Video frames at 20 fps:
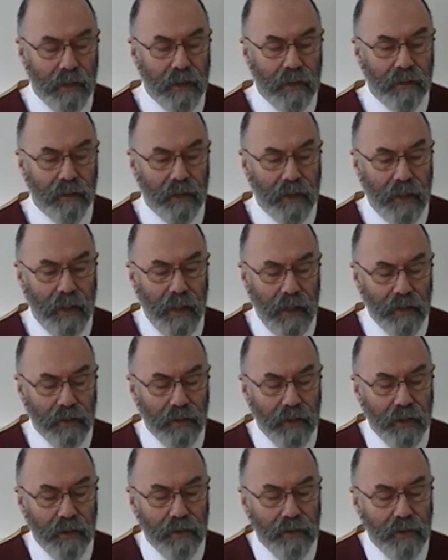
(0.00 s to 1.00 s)
The
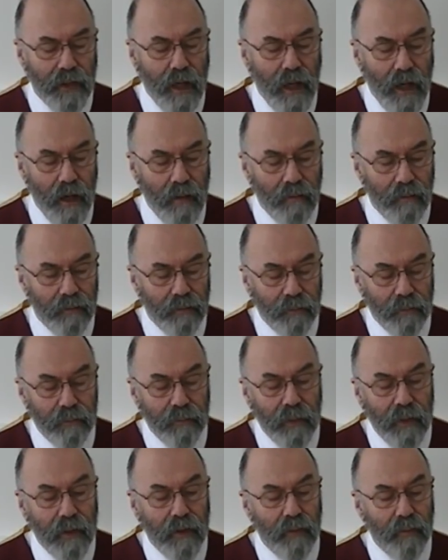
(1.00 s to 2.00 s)
classic Triumph
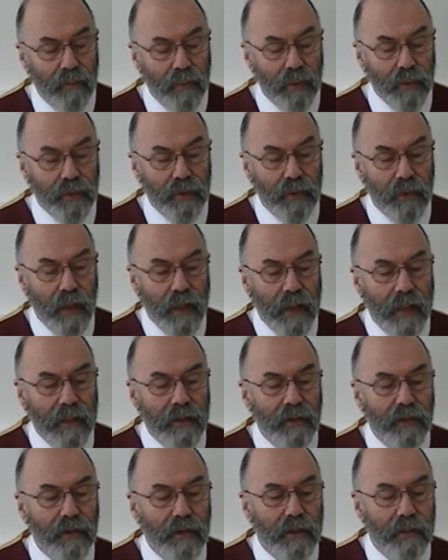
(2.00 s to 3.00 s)
pushrod
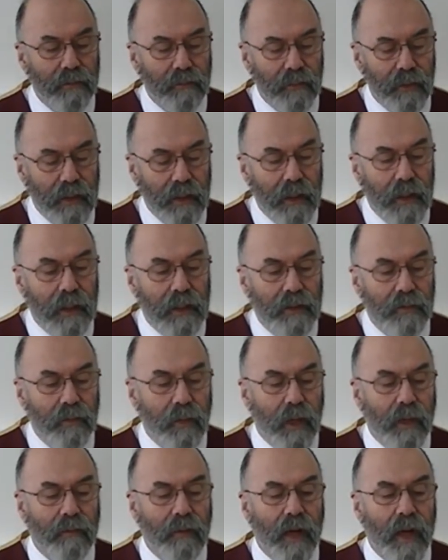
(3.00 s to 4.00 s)
engine. It's
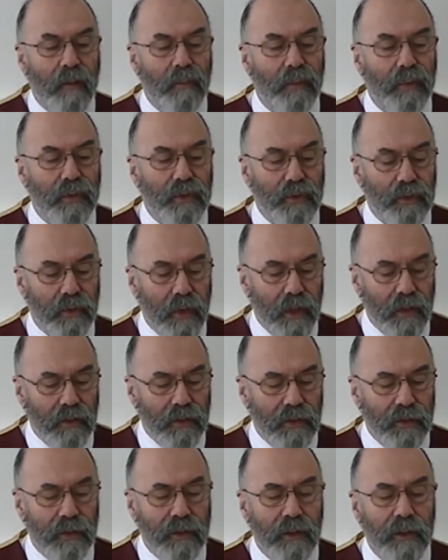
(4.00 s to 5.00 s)
one of our push
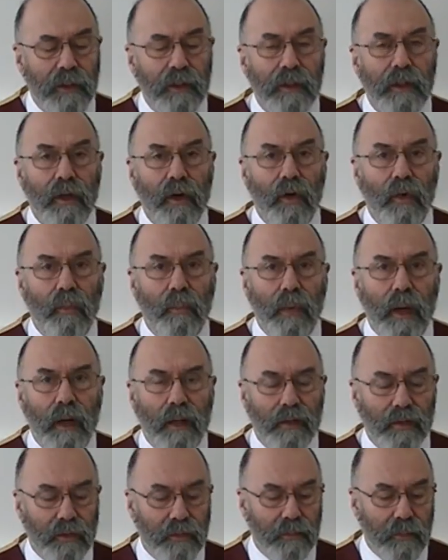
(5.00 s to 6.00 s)
rods, all
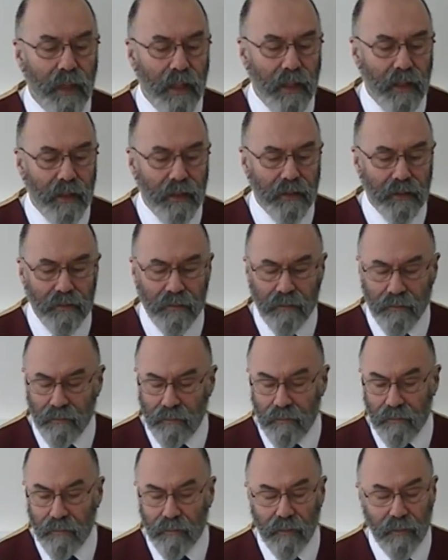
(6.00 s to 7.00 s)
parts made
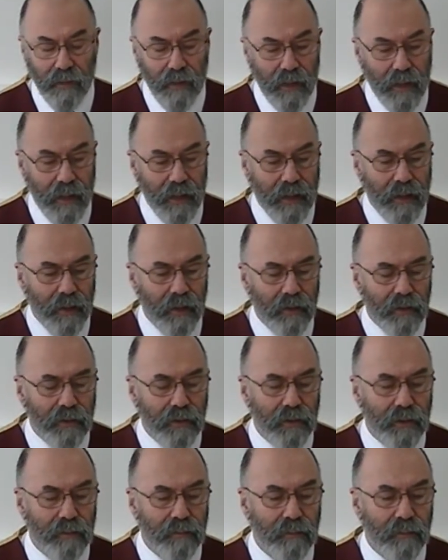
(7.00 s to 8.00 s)
in
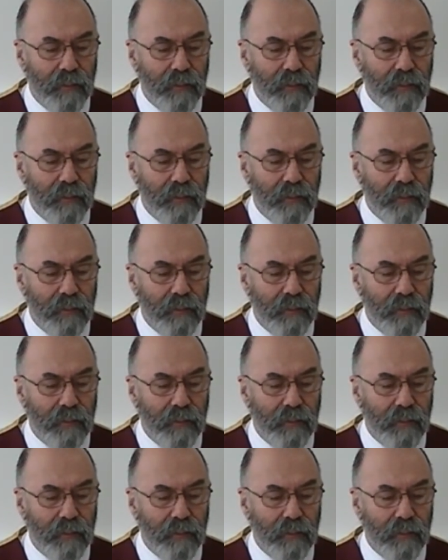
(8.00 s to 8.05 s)
England.